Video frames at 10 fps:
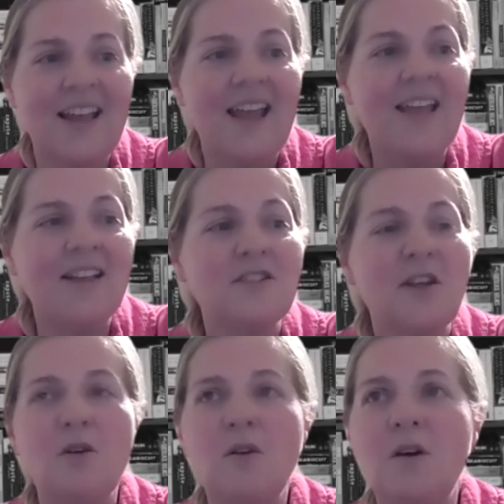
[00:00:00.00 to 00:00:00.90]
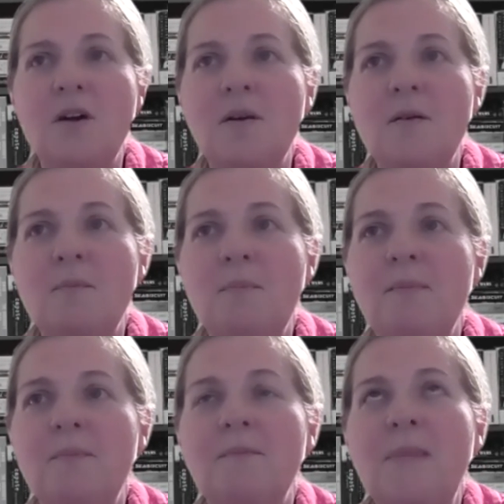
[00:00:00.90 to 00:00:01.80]
And so
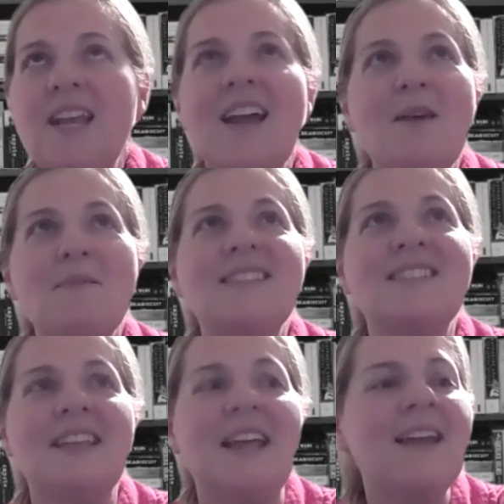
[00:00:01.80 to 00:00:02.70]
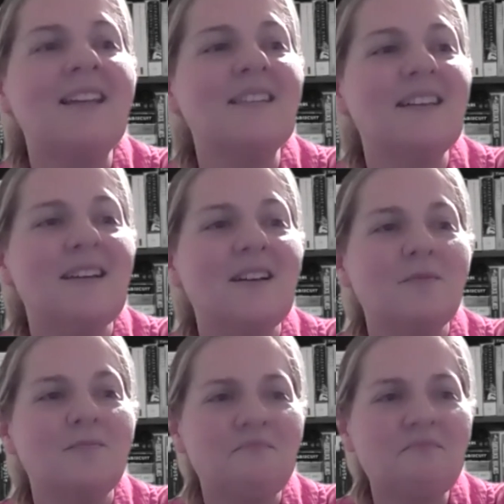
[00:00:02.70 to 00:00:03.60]
me coming tonight
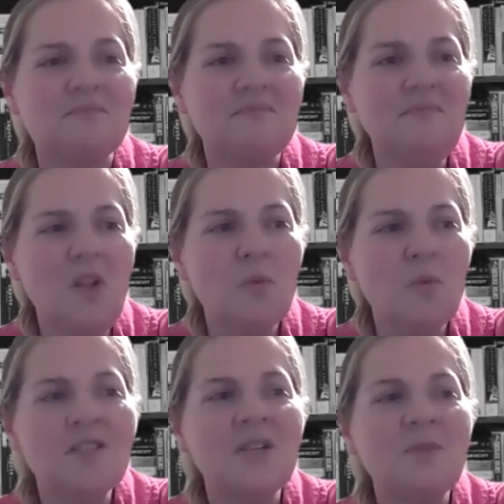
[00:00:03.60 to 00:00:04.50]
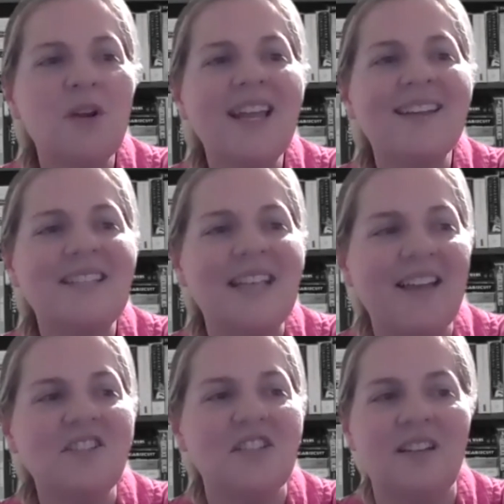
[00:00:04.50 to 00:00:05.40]
was to bring
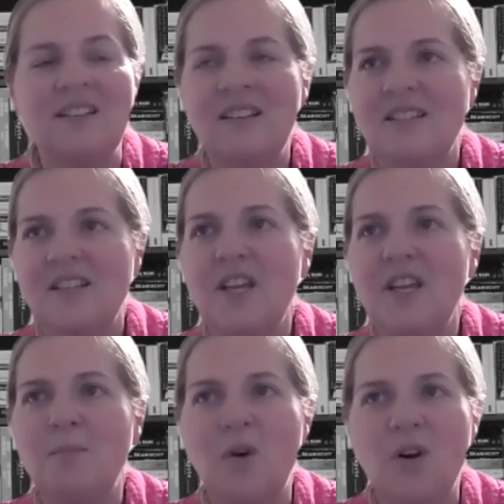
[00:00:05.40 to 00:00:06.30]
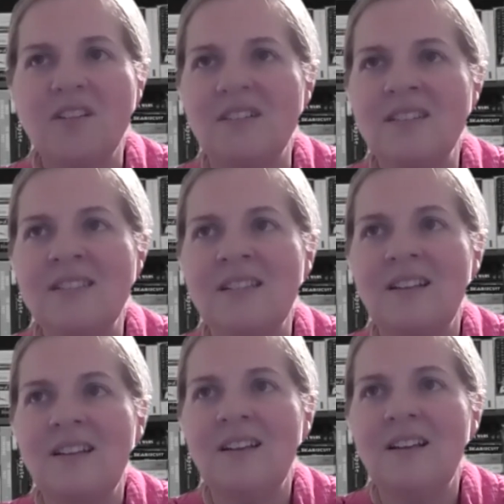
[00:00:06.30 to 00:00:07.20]
attention to the importance
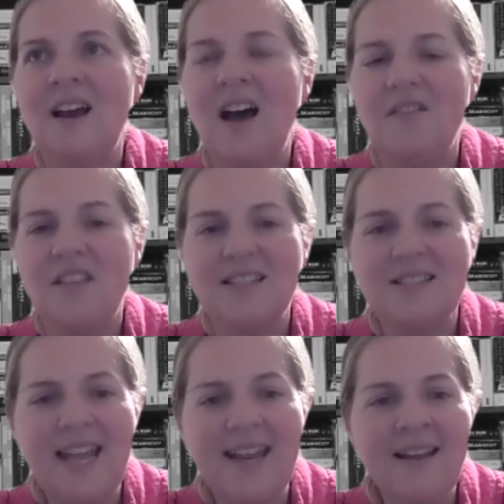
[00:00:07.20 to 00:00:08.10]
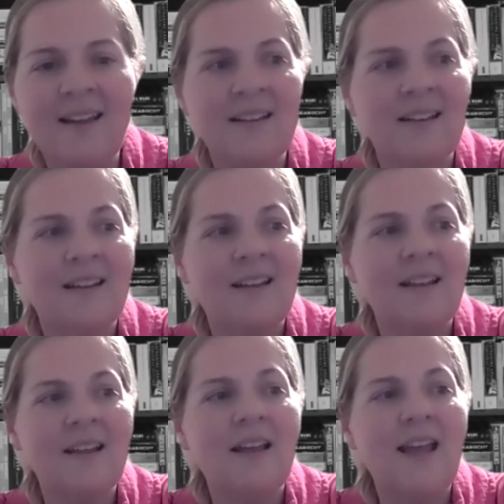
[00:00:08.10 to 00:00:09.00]
of this data
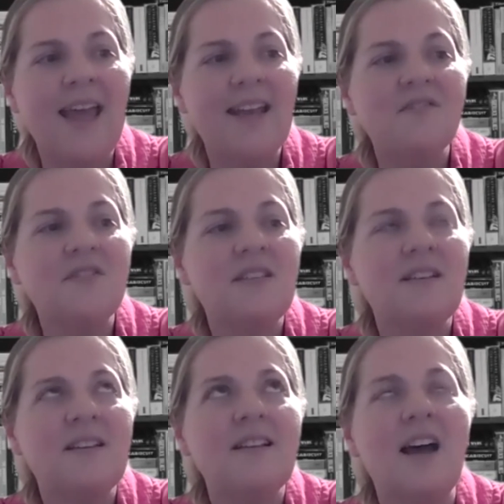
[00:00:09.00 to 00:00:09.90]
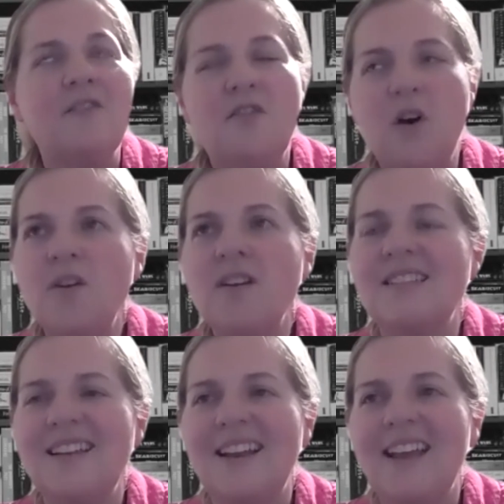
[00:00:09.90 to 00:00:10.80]
and of
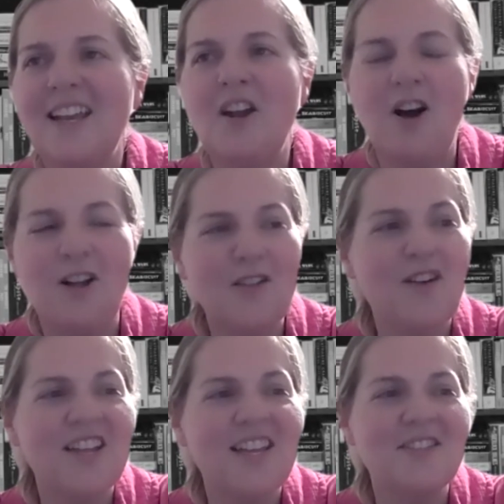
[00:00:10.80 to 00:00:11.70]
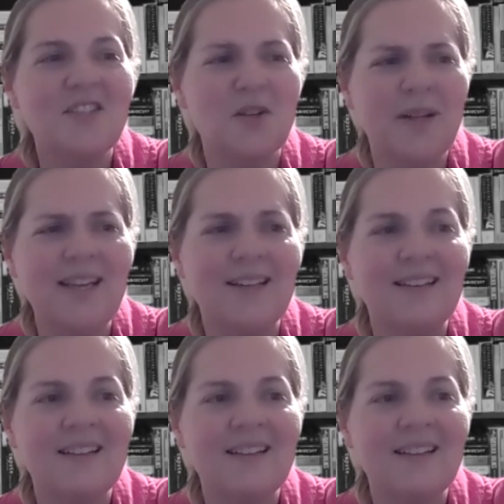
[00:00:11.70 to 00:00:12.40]
focusing on getting all of our kids to read,